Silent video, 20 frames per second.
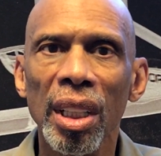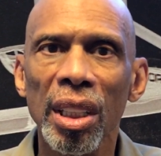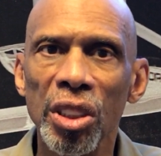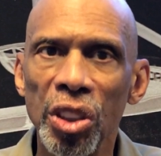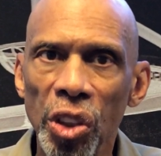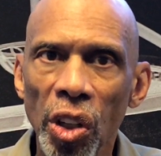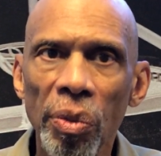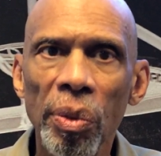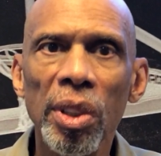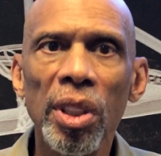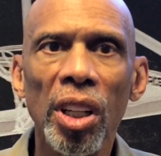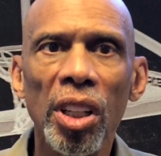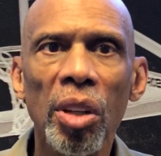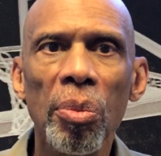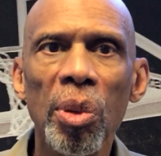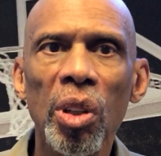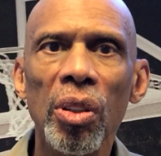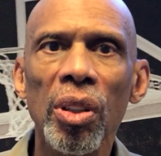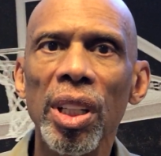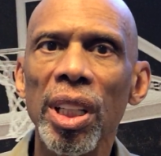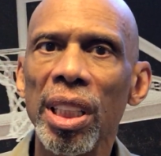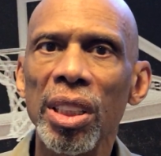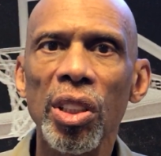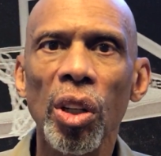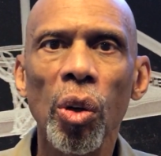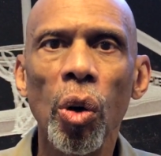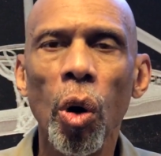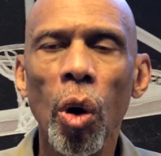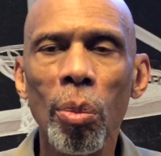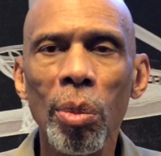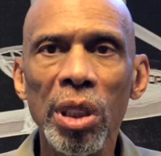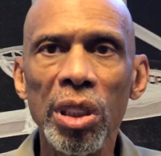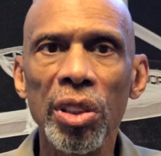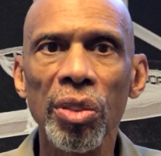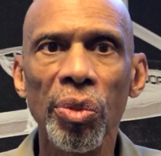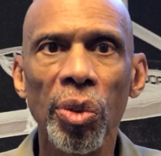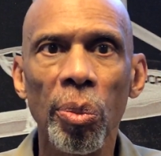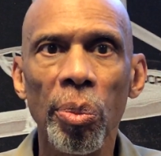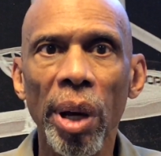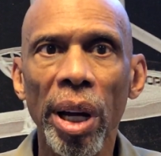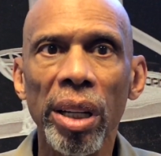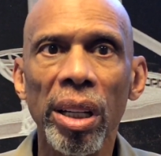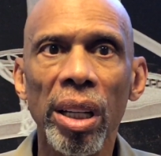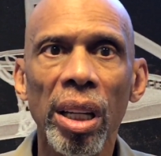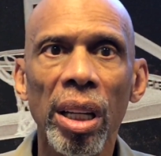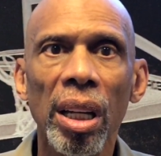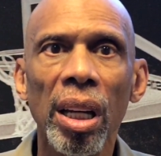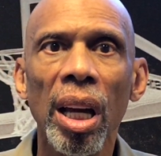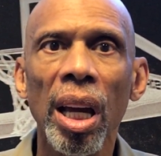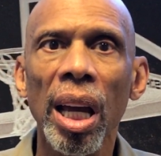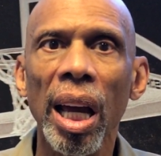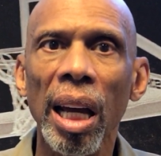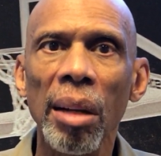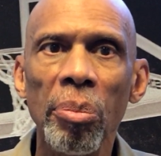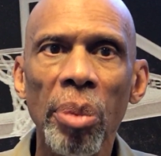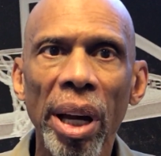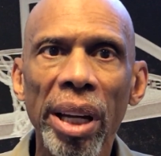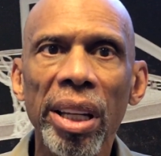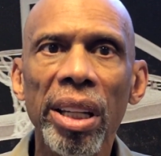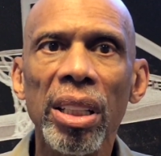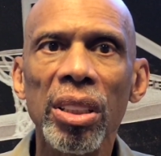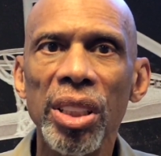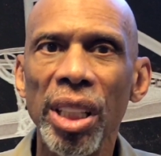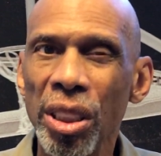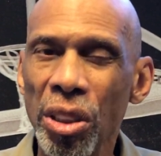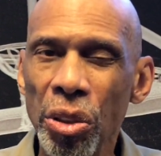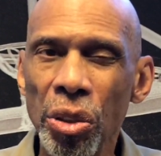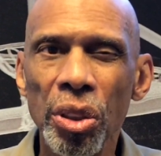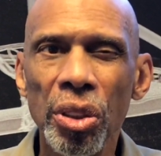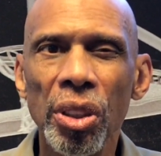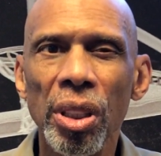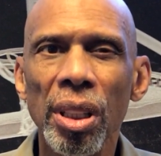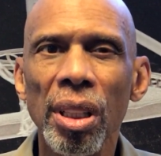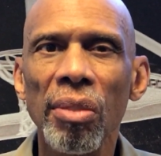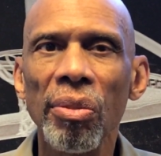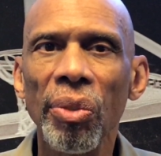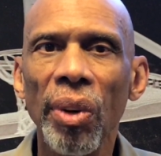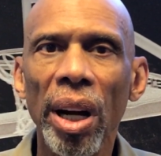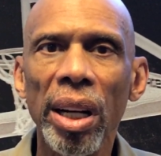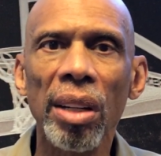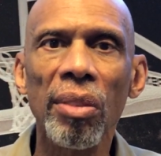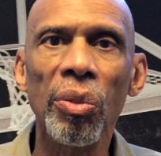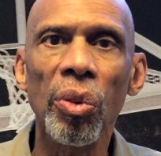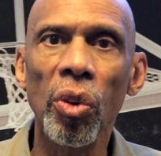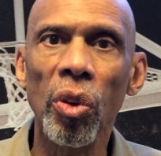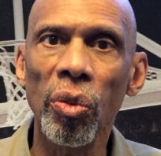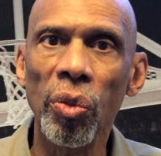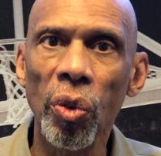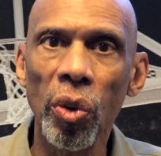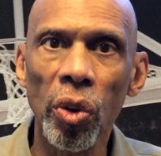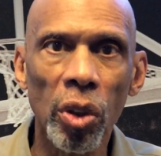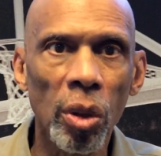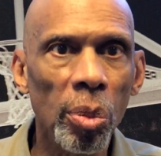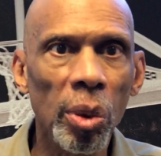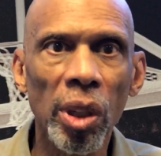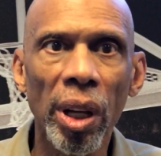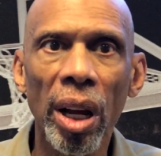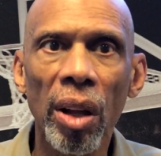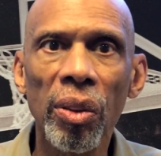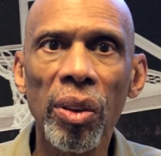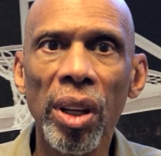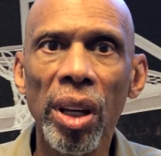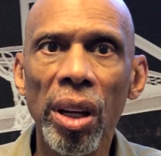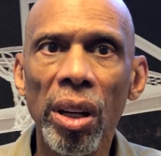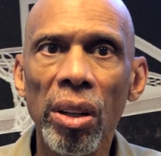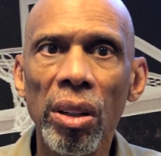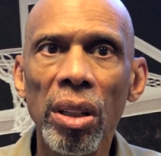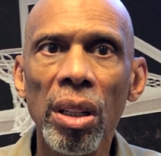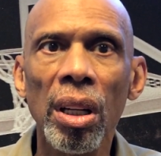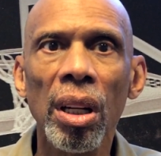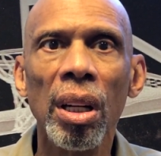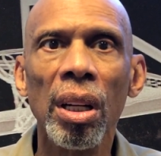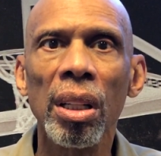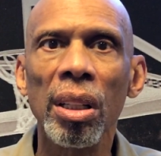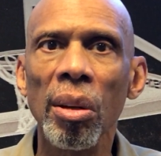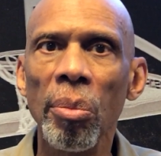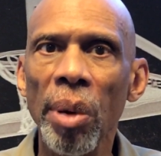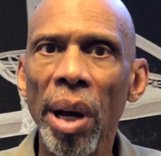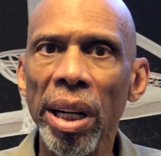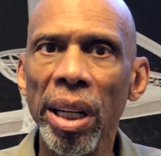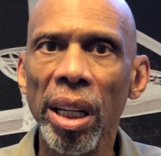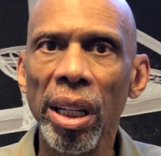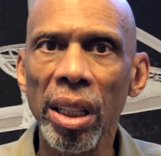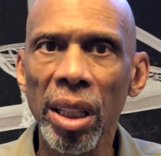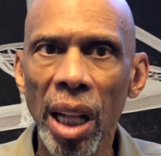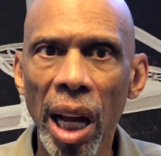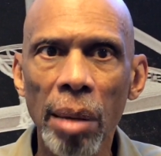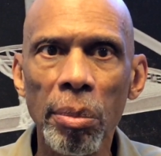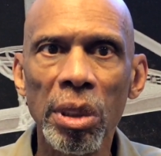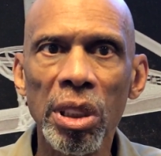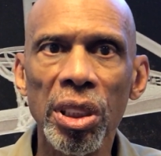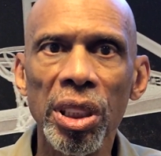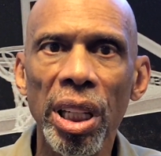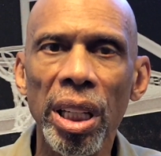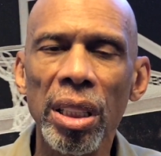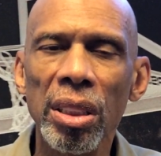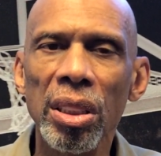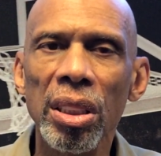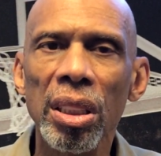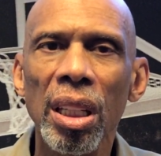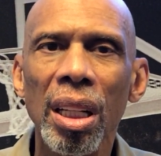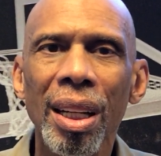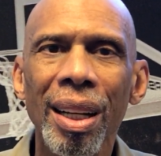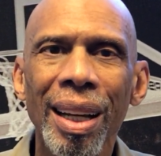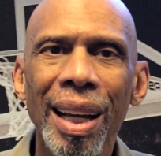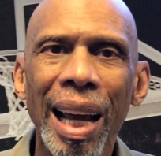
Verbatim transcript: Serving the community is a core mission for Becky, and Becky is interested in fighting for affordable health care, combating climate change,